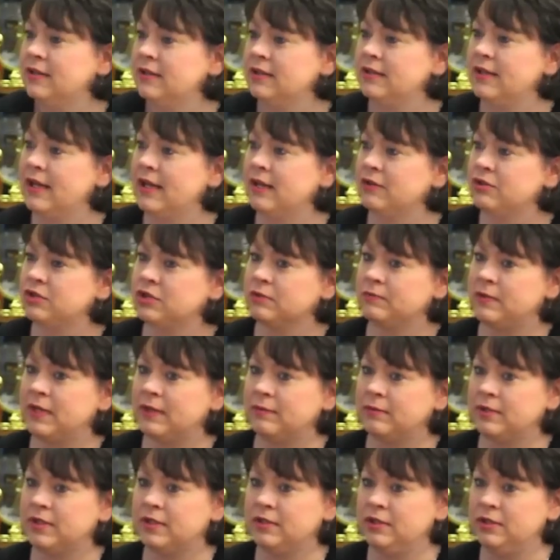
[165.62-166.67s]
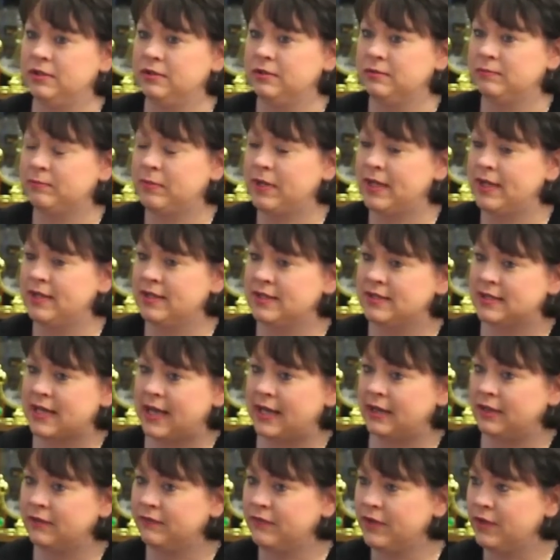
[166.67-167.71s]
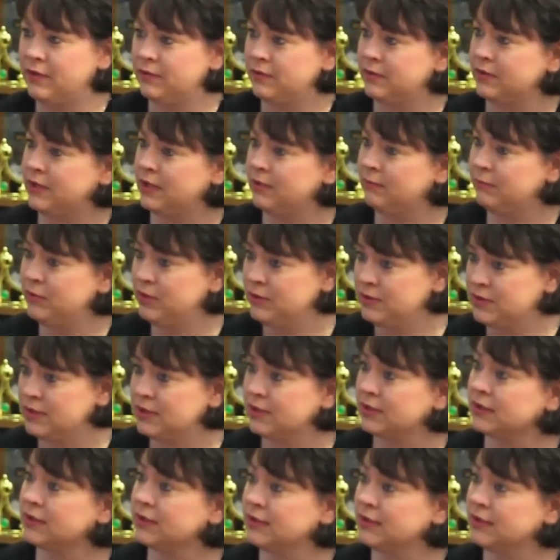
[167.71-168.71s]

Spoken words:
that now she'll be able to play the xylophone and music.